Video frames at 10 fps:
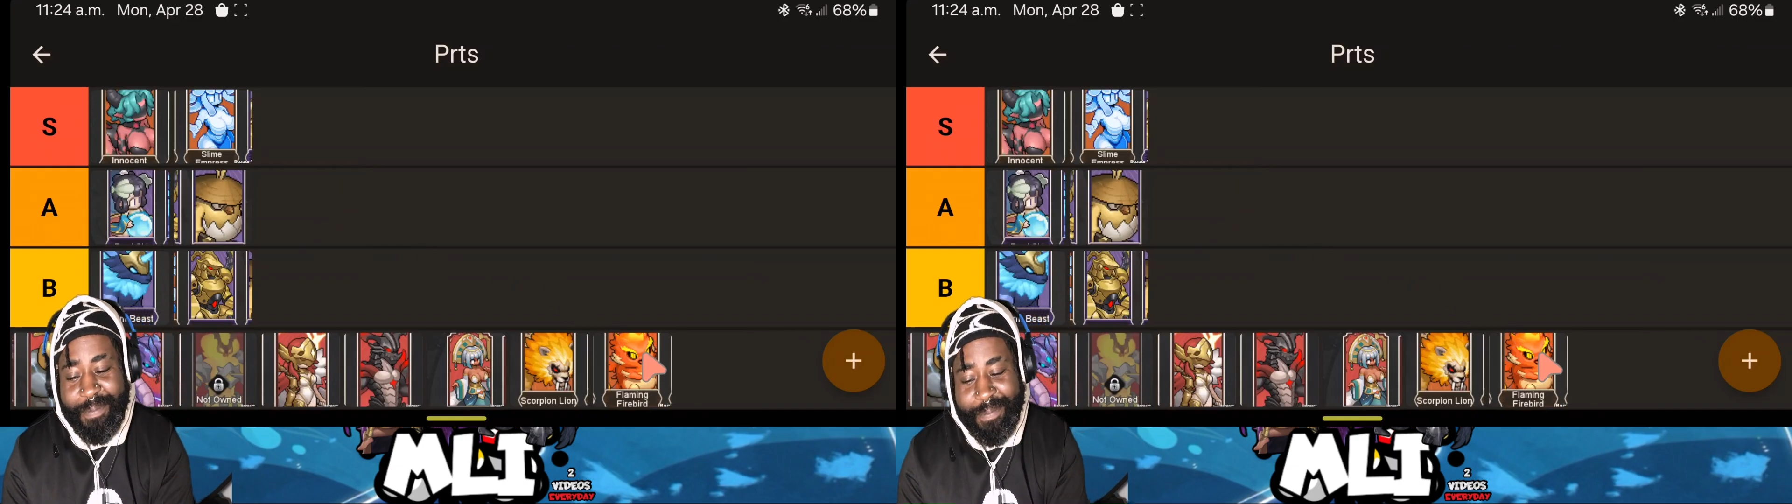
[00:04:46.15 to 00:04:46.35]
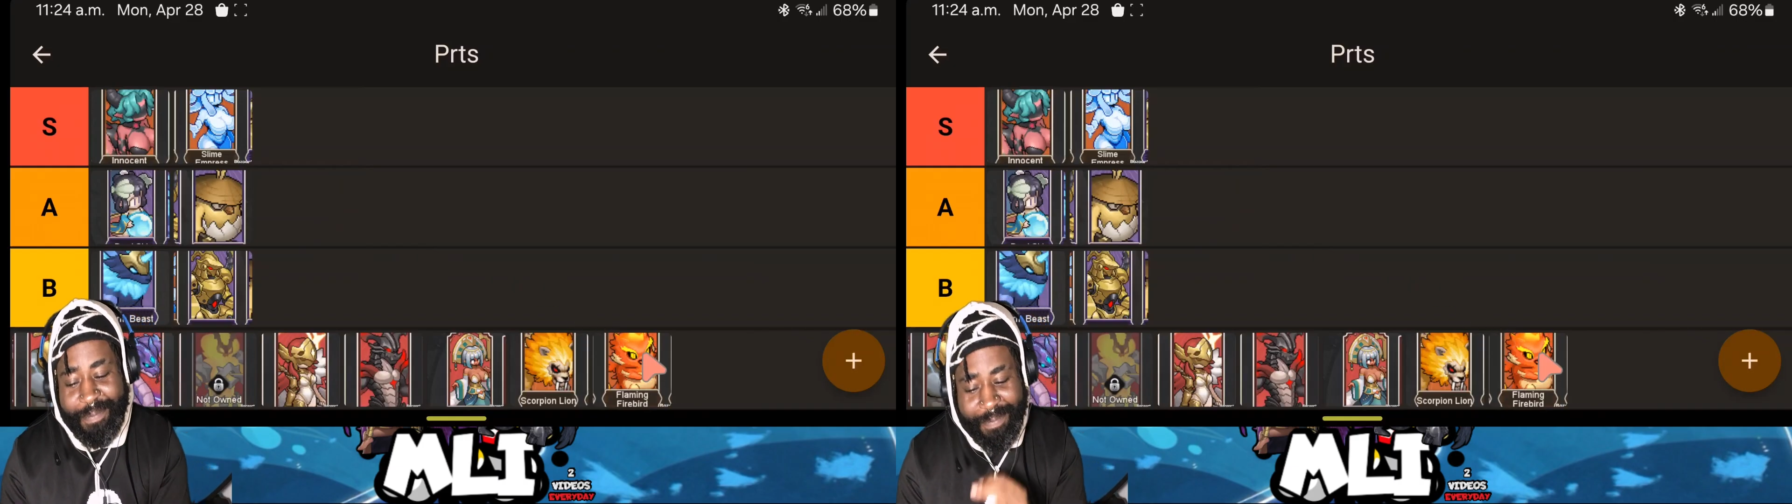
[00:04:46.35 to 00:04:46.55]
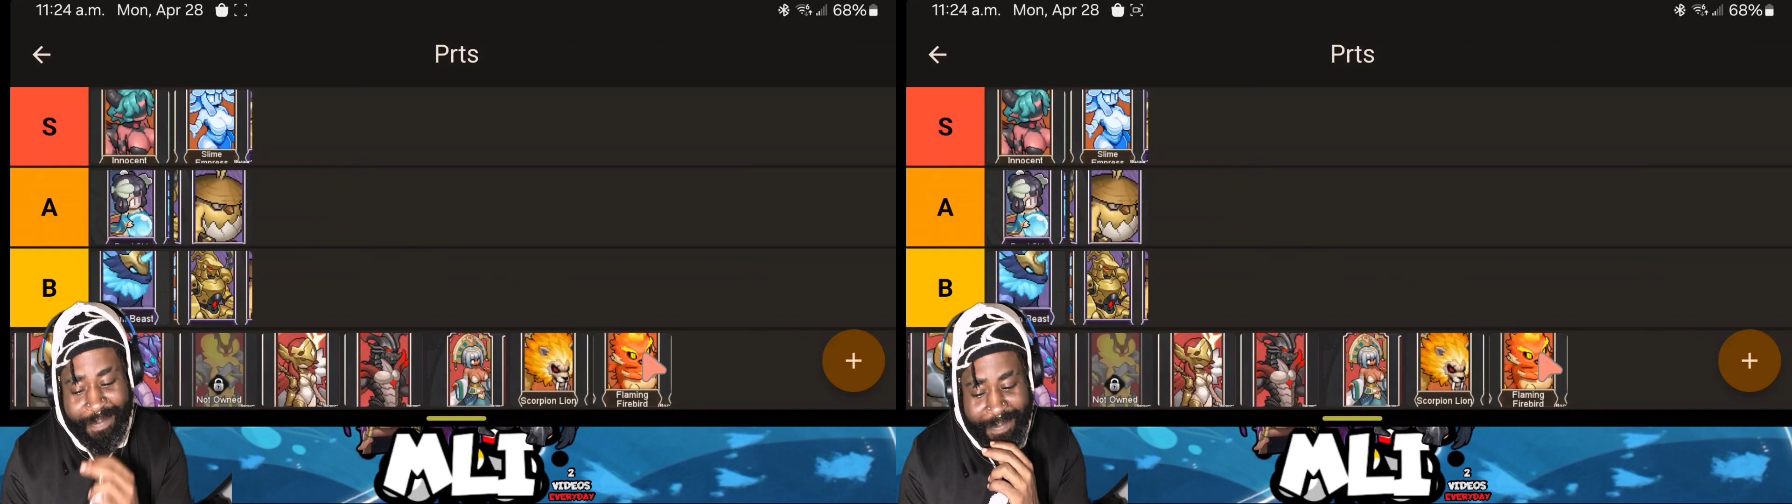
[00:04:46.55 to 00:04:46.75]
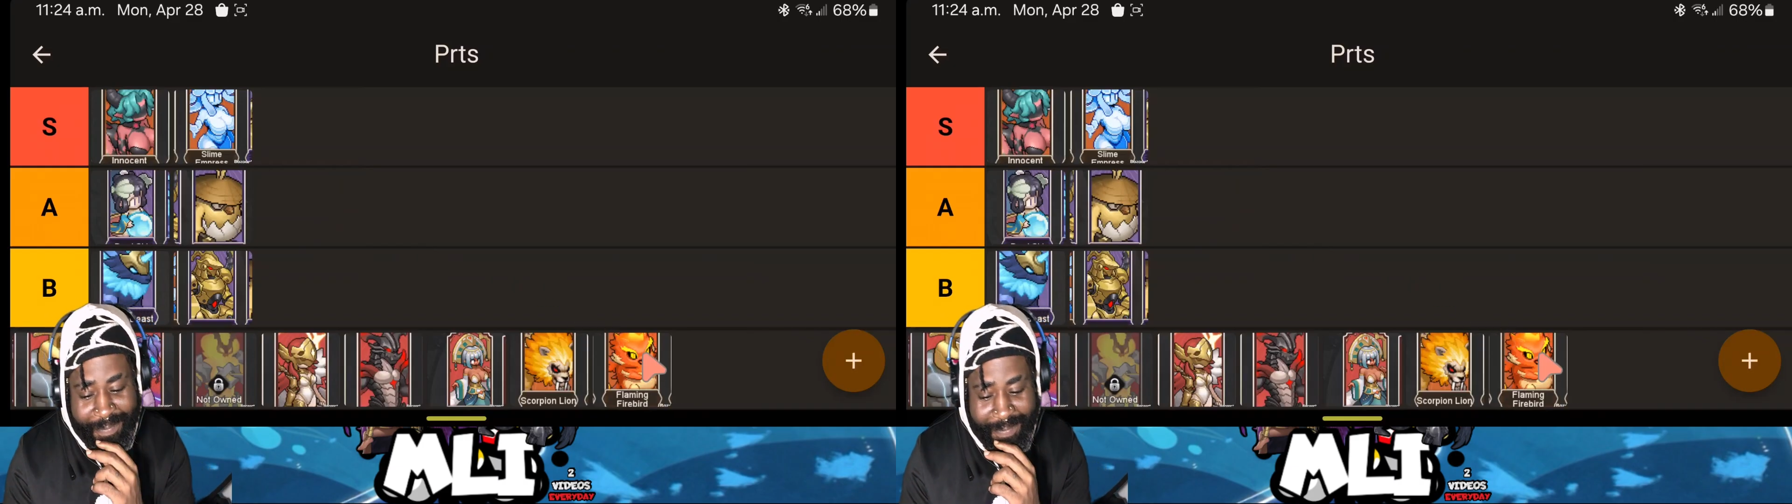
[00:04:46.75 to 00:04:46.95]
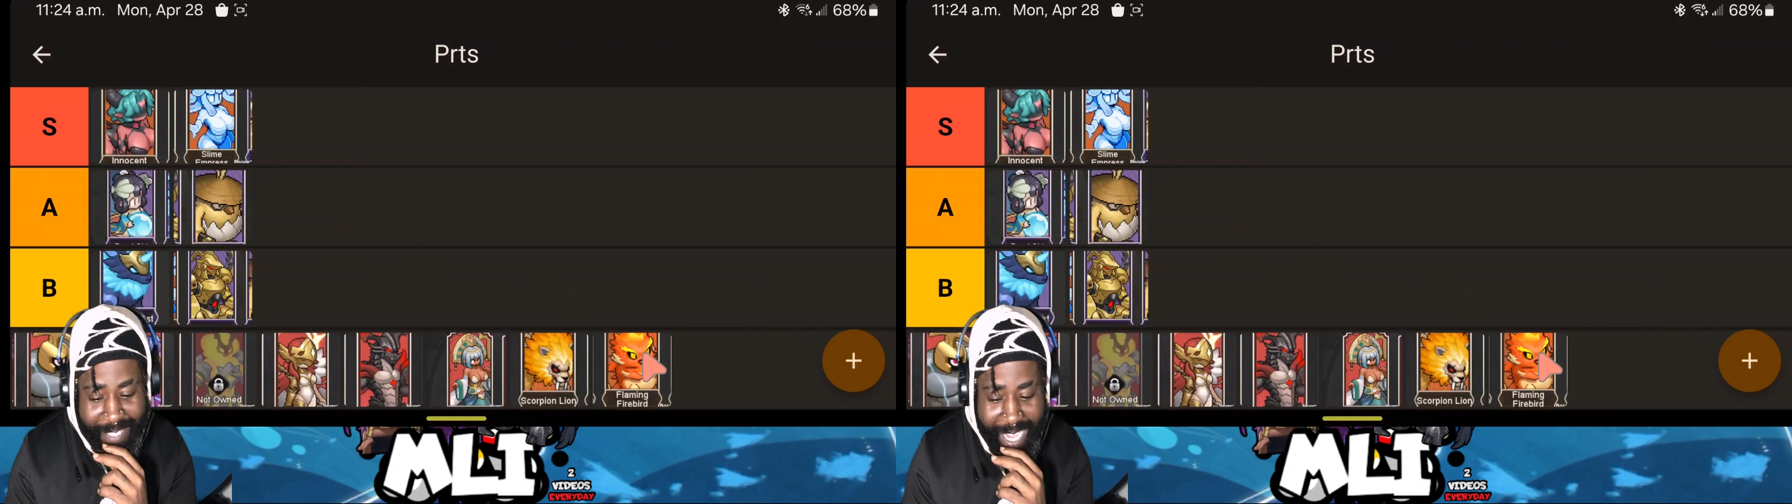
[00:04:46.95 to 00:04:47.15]

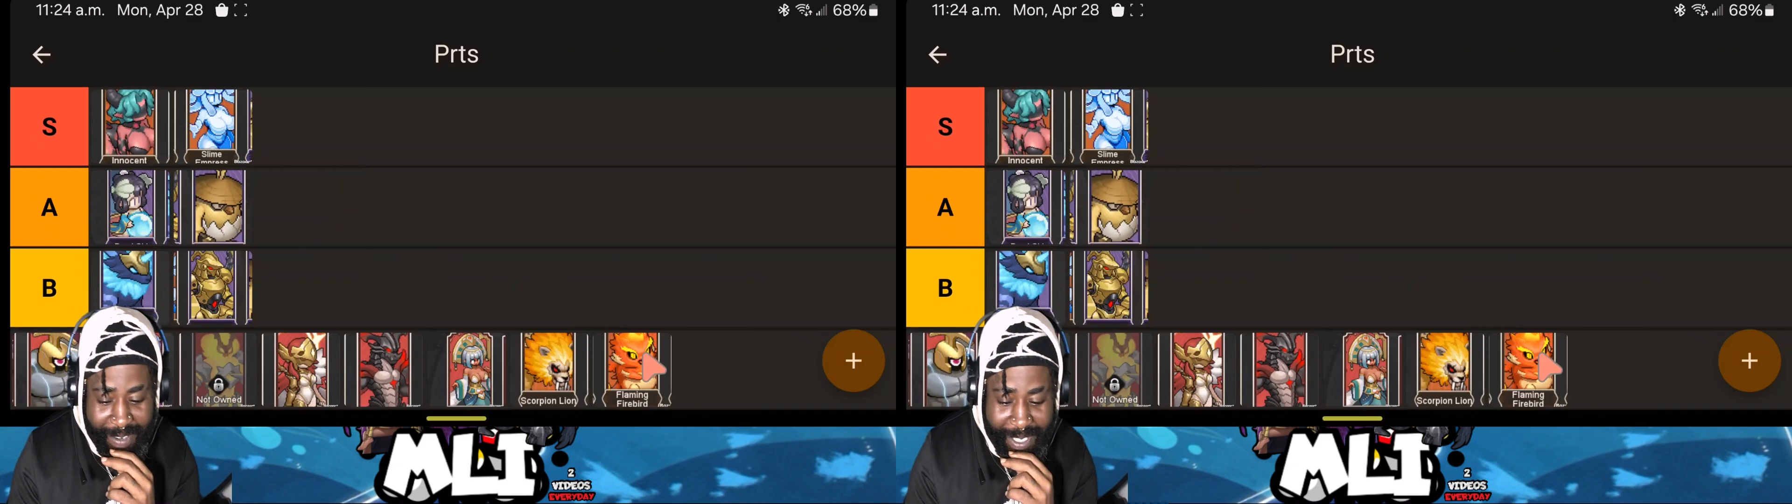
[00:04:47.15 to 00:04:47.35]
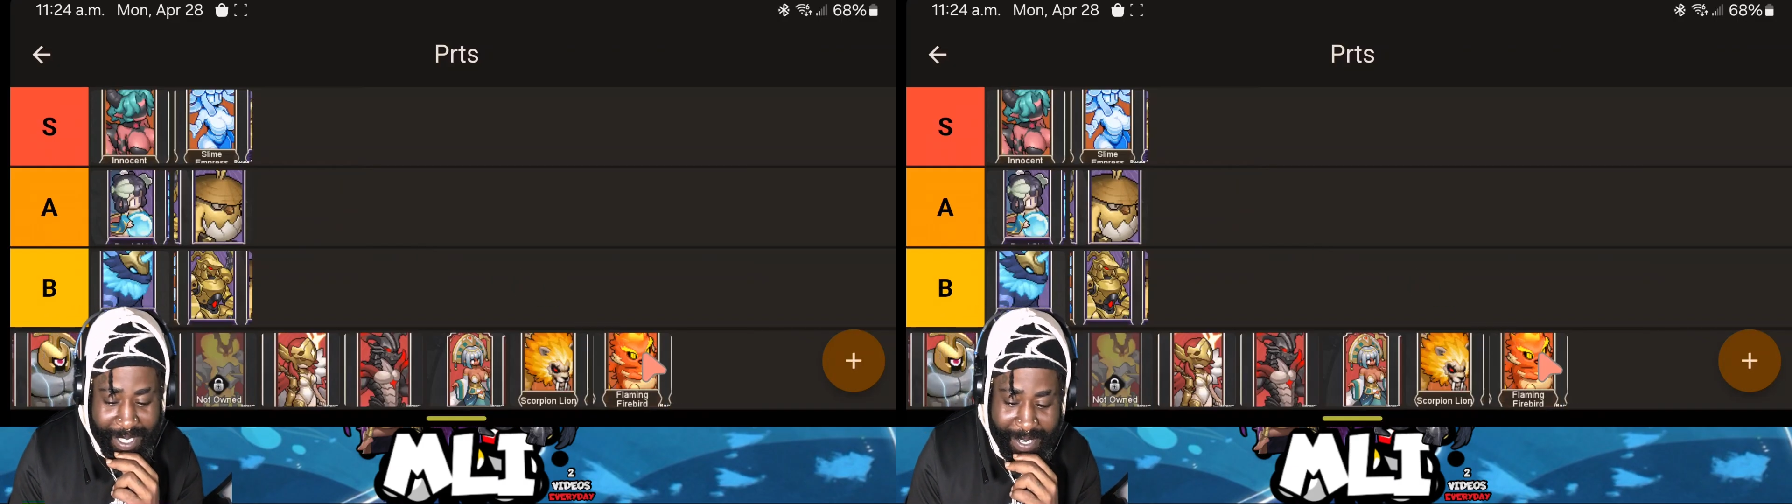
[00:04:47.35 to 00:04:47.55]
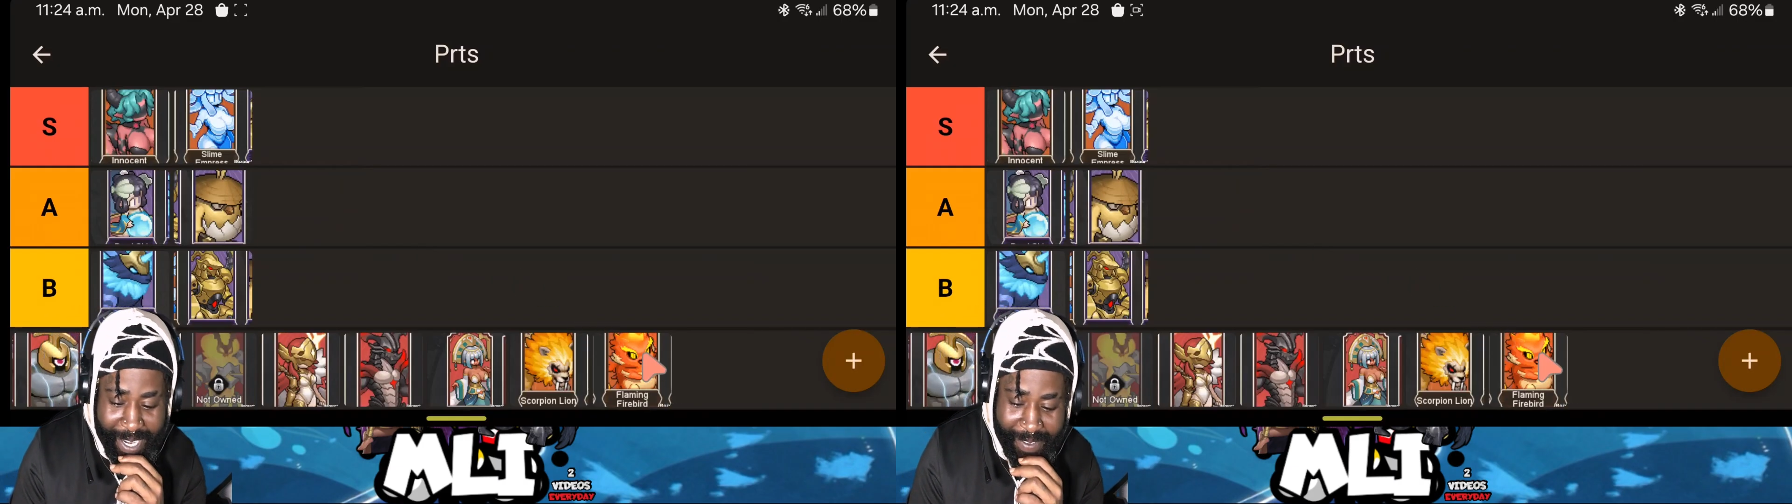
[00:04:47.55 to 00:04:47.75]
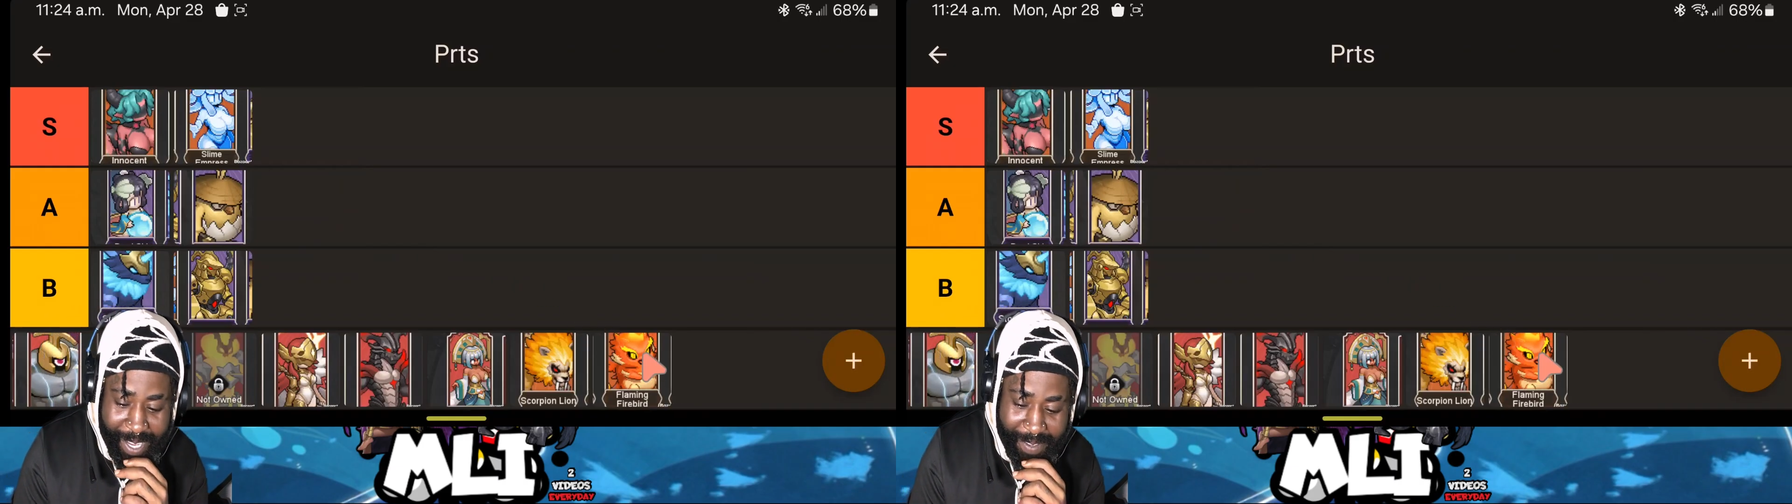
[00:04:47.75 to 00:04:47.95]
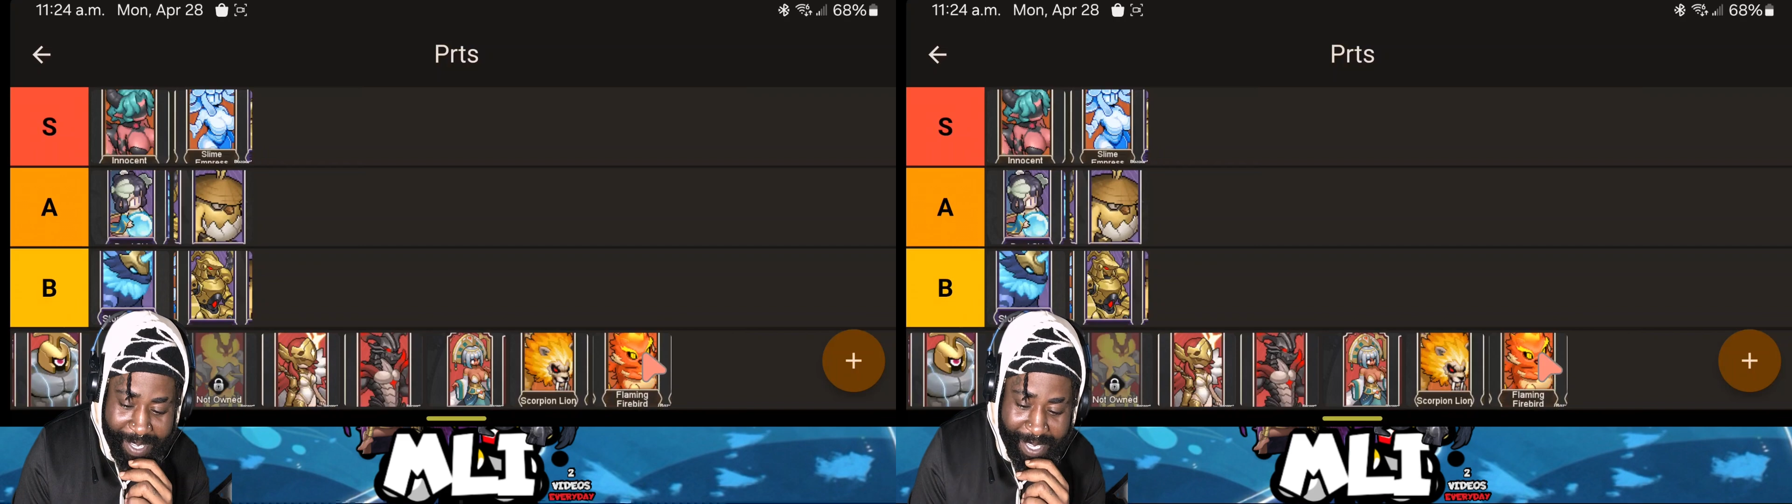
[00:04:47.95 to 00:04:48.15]
Damages 3 random
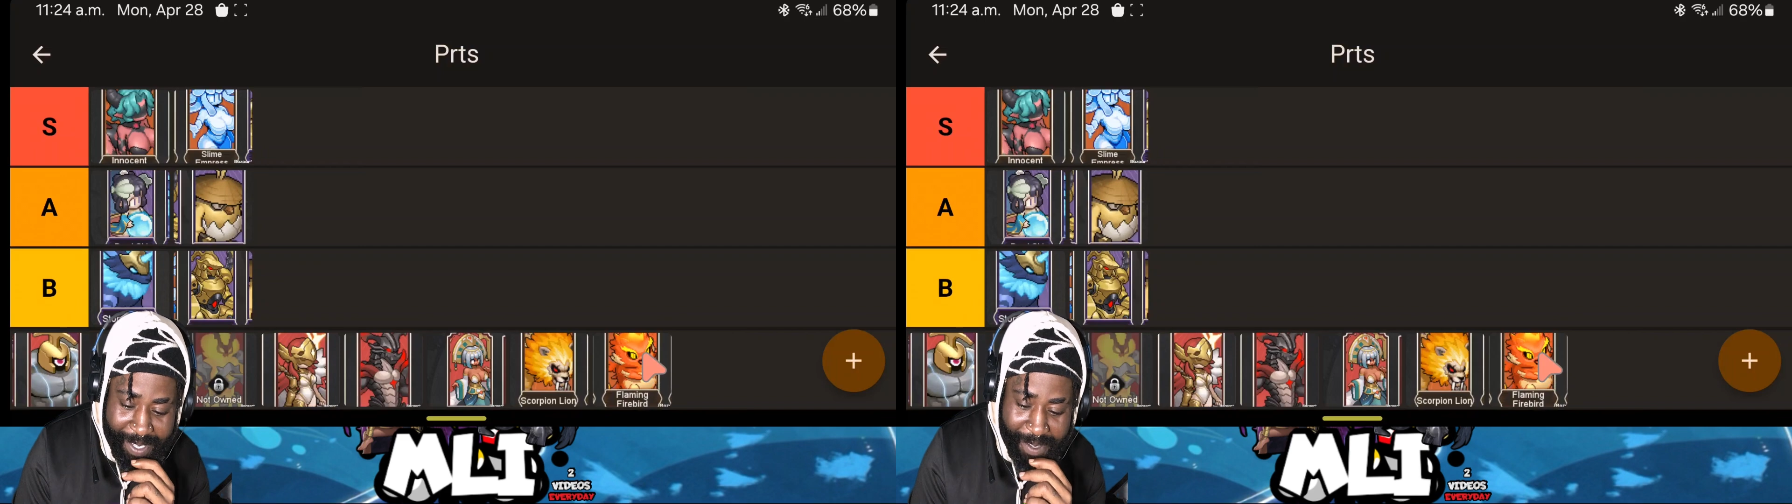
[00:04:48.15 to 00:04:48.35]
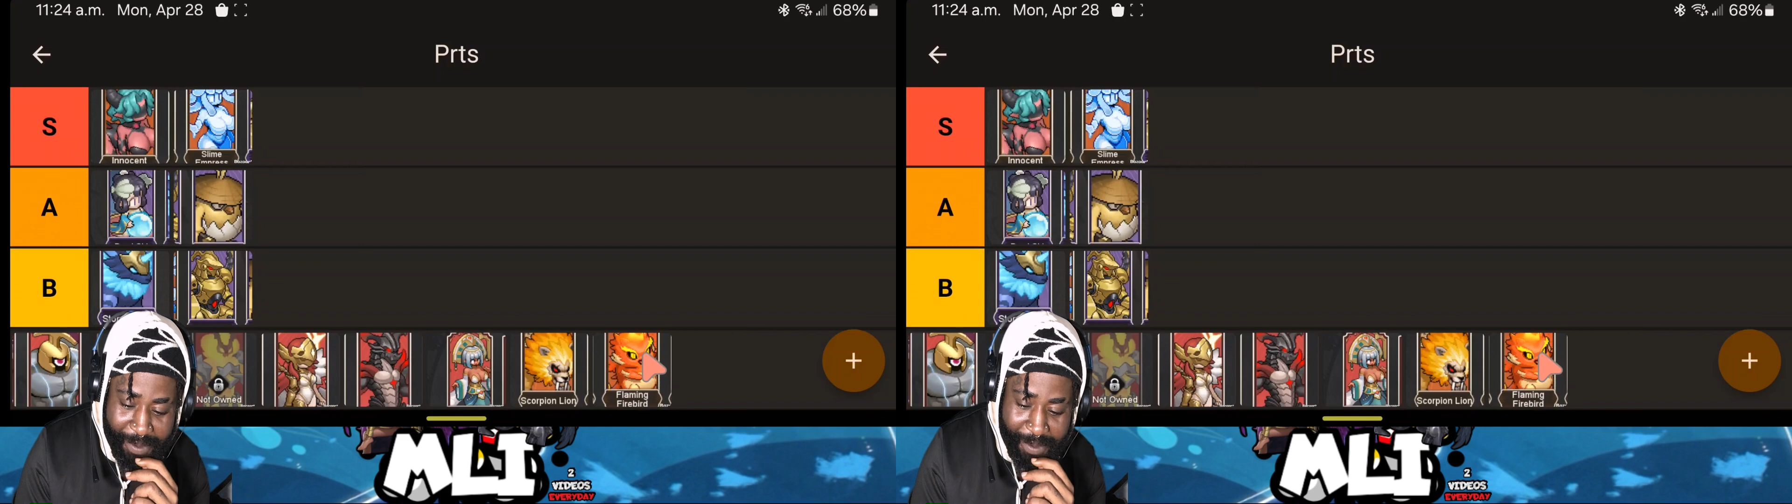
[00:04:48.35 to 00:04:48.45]
enemies with